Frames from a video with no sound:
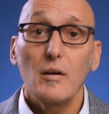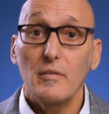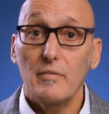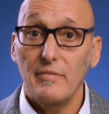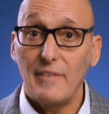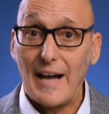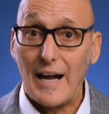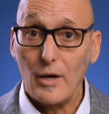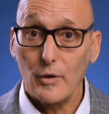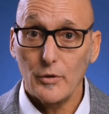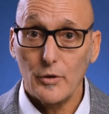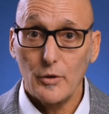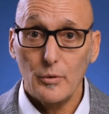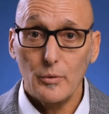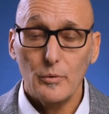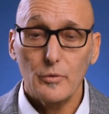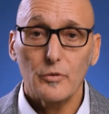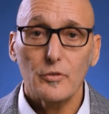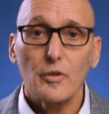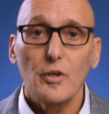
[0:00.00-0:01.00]

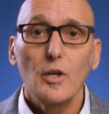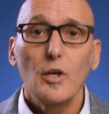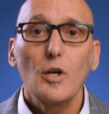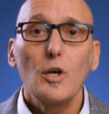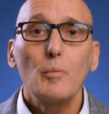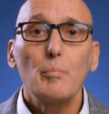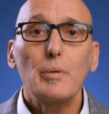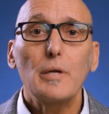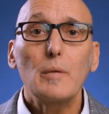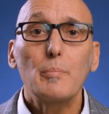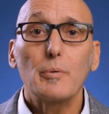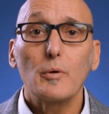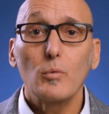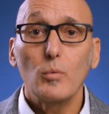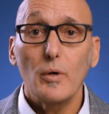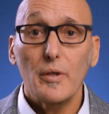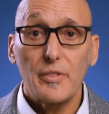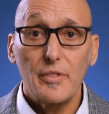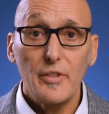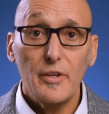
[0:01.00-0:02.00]
Values. People
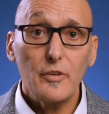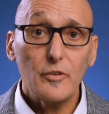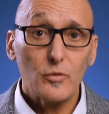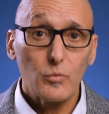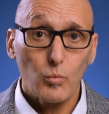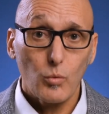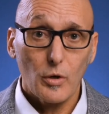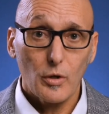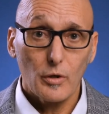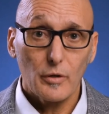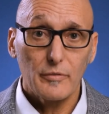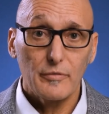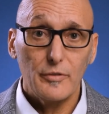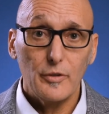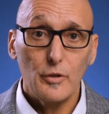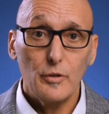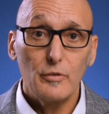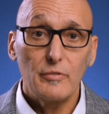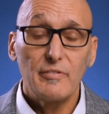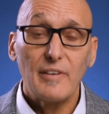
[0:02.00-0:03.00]
with this
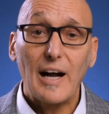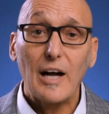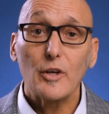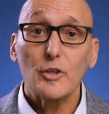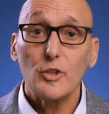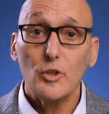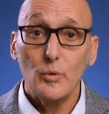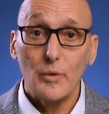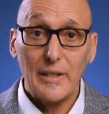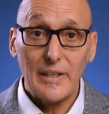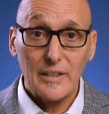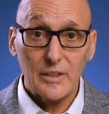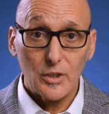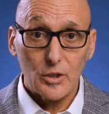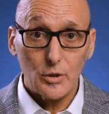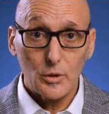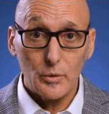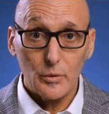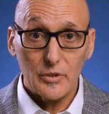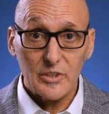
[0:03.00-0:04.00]
worldview value
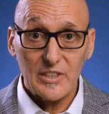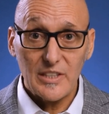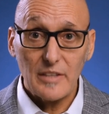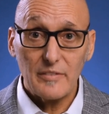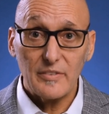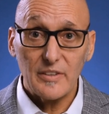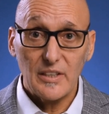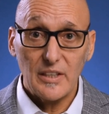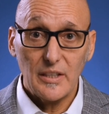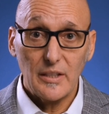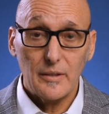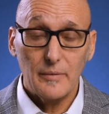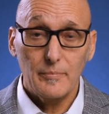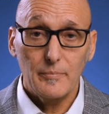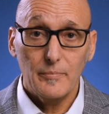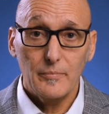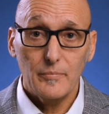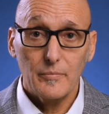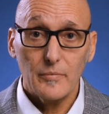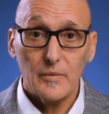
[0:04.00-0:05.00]
inclusivity,
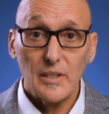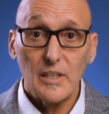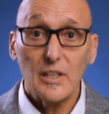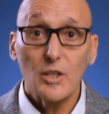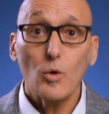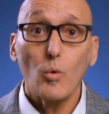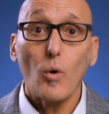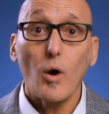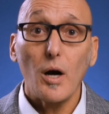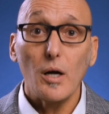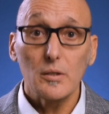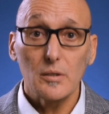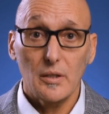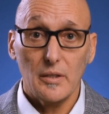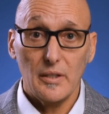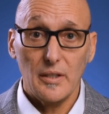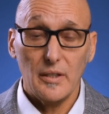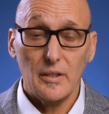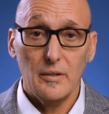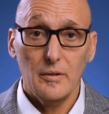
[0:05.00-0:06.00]

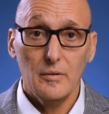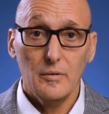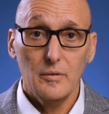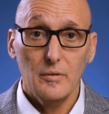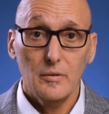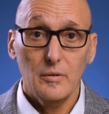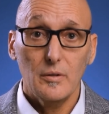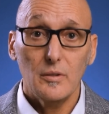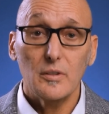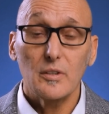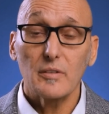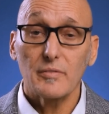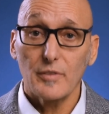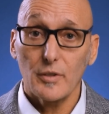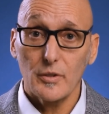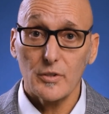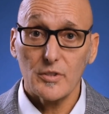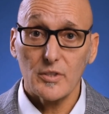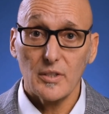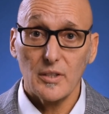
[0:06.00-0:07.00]
equality,
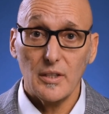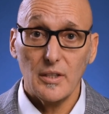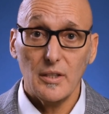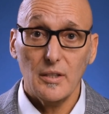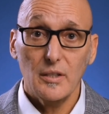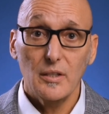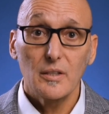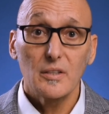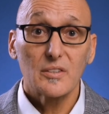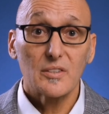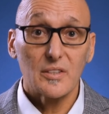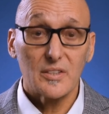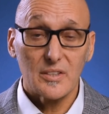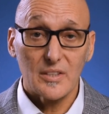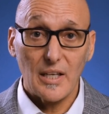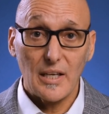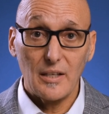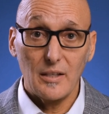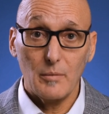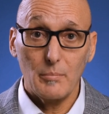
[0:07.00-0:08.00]
diversity,
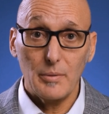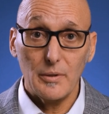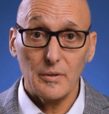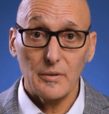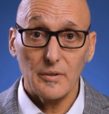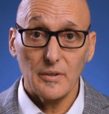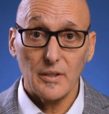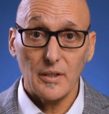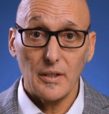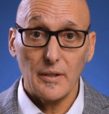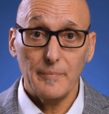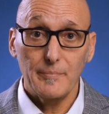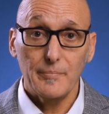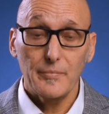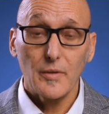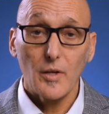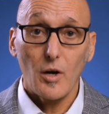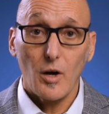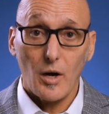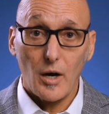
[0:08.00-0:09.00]
sustainability,
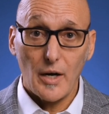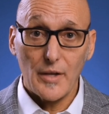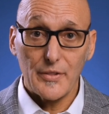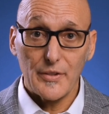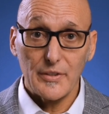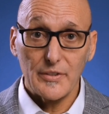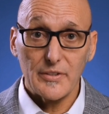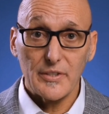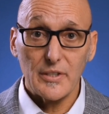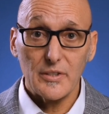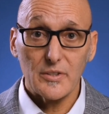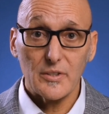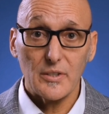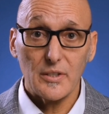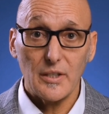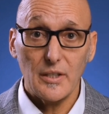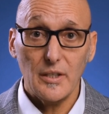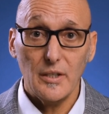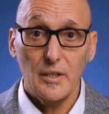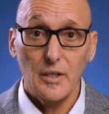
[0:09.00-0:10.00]

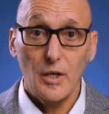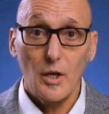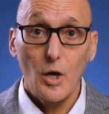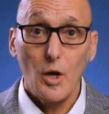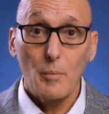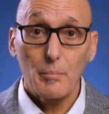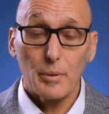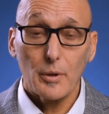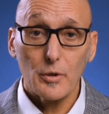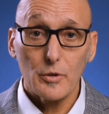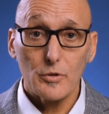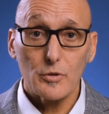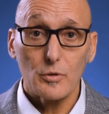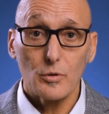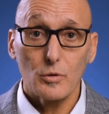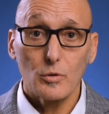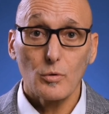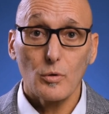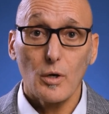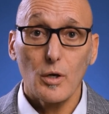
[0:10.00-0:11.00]
authenticity,
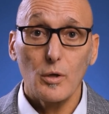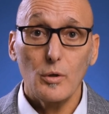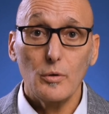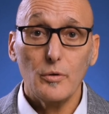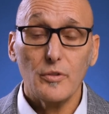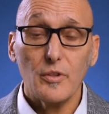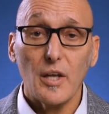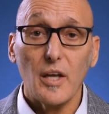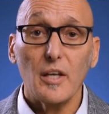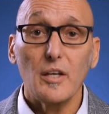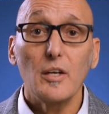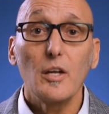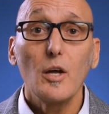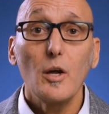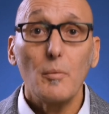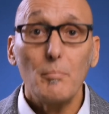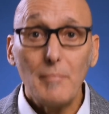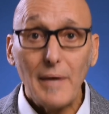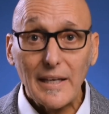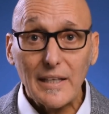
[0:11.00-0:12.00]
personal growth, and
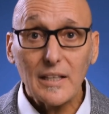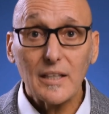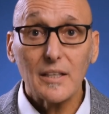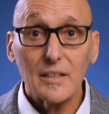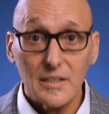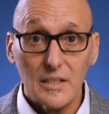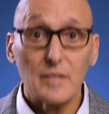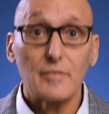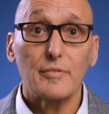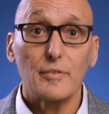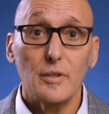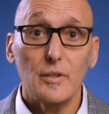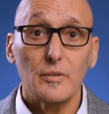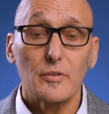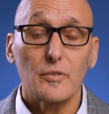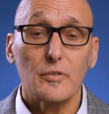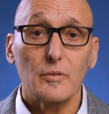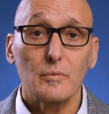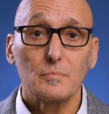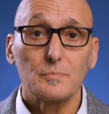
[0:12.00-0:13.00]
making a
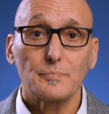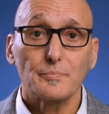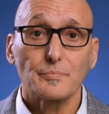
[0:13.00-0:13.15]
difference.